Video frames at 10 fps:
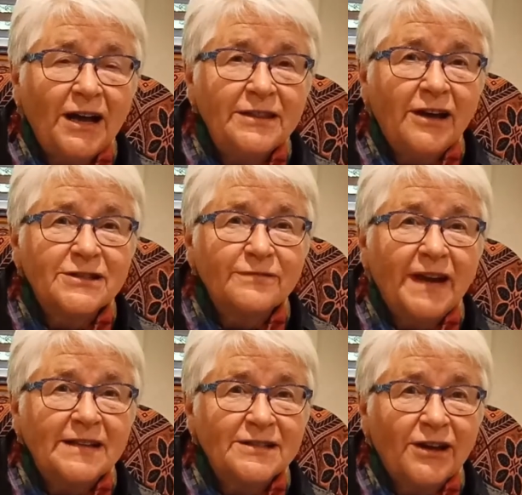those
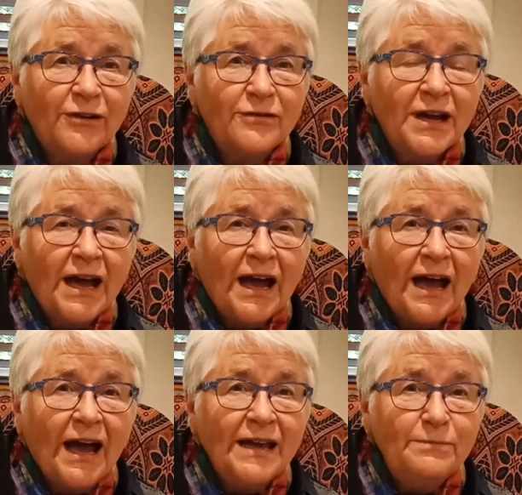around so
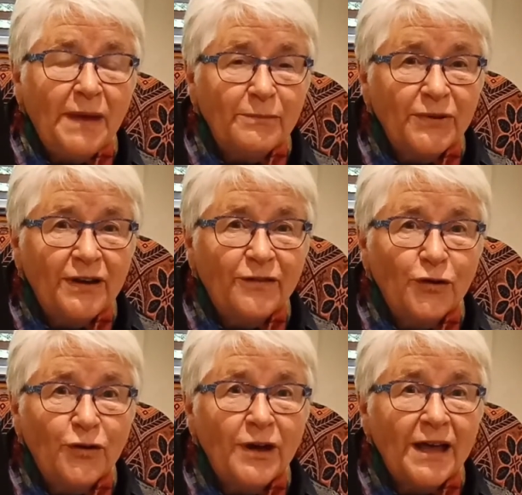in memory of
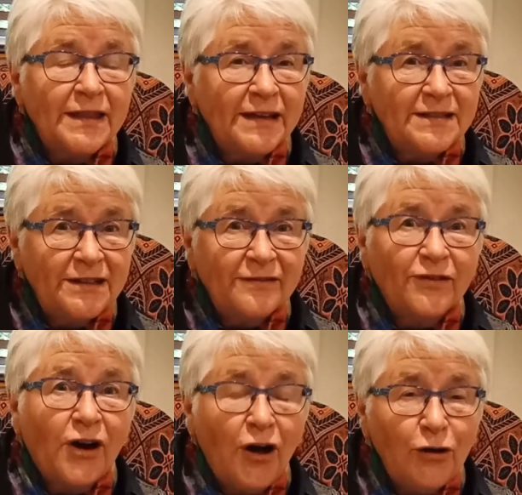her, and they did it for a
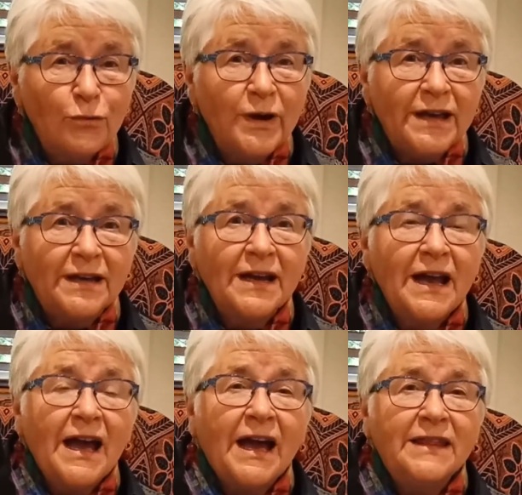whole week.
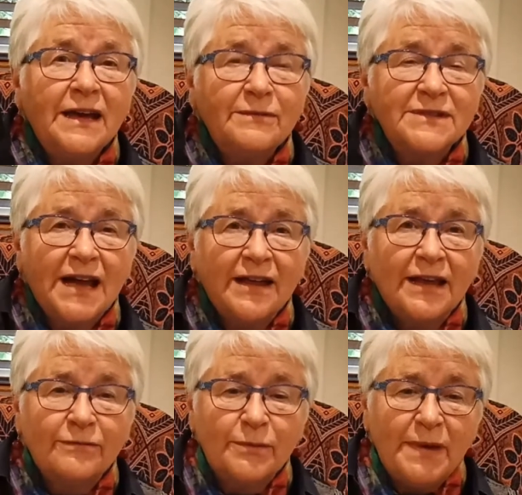And that was how they
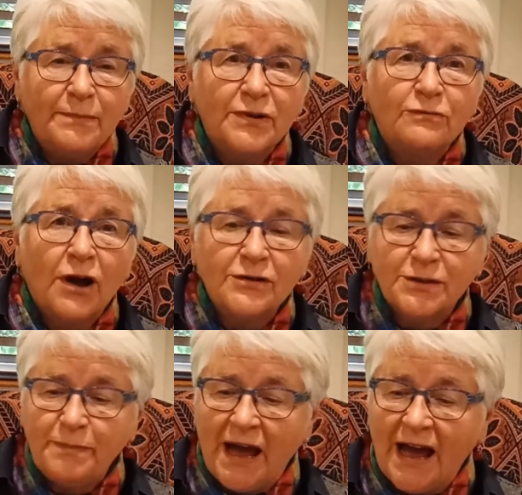remembered Rosa
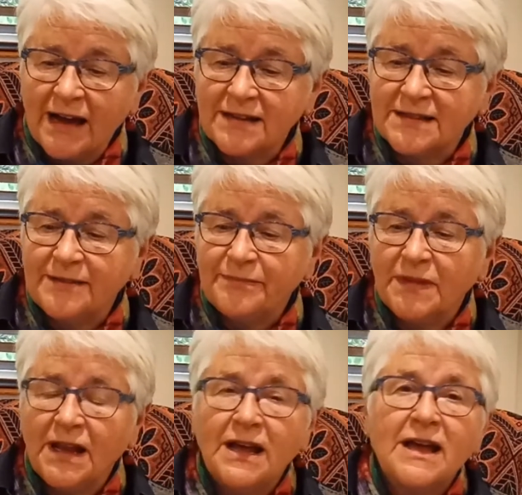Parks,
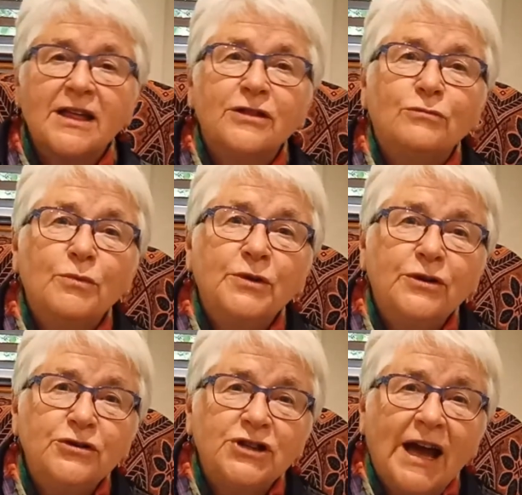the woman who
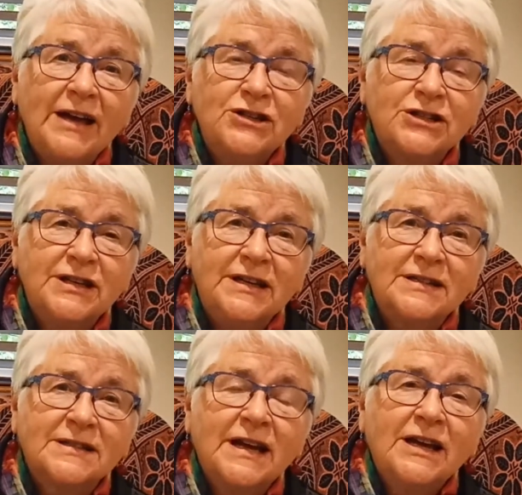changed things
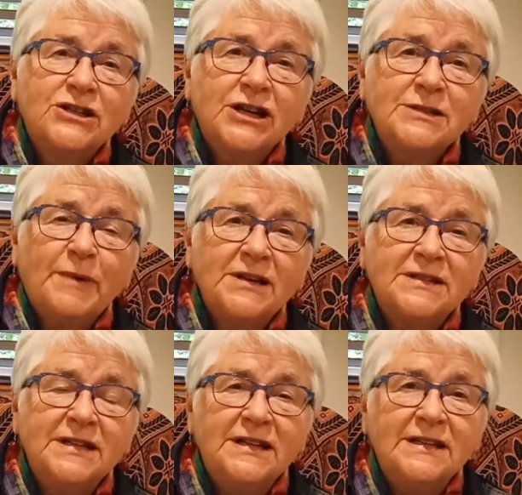just by
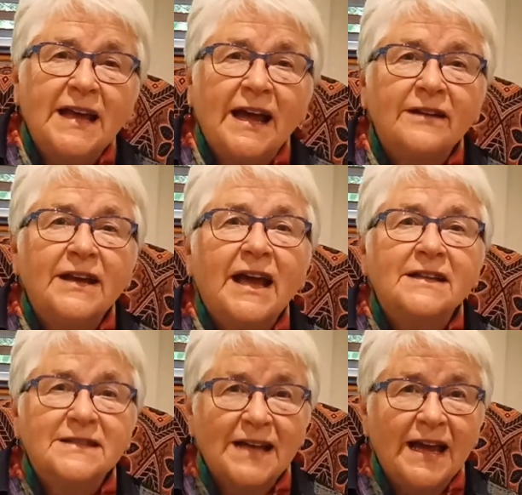sitting down and
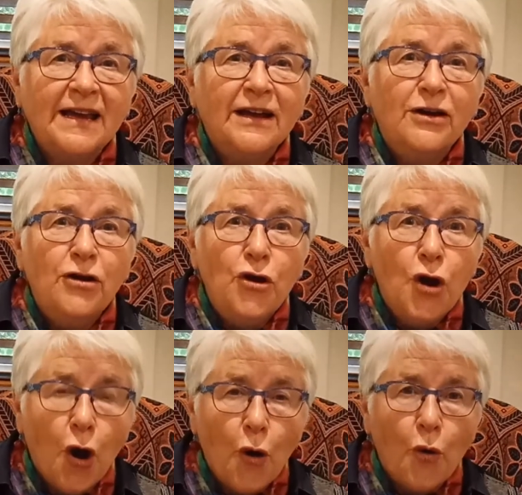saying
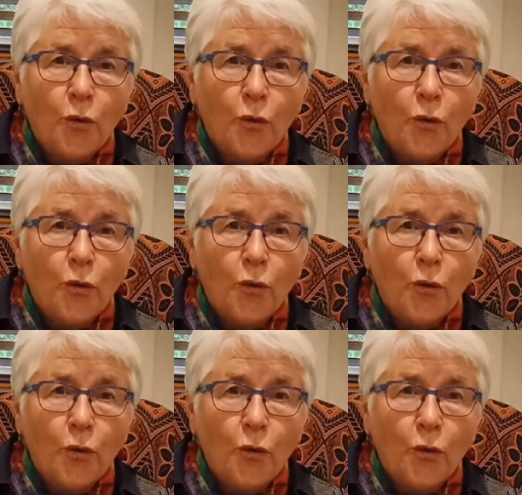no.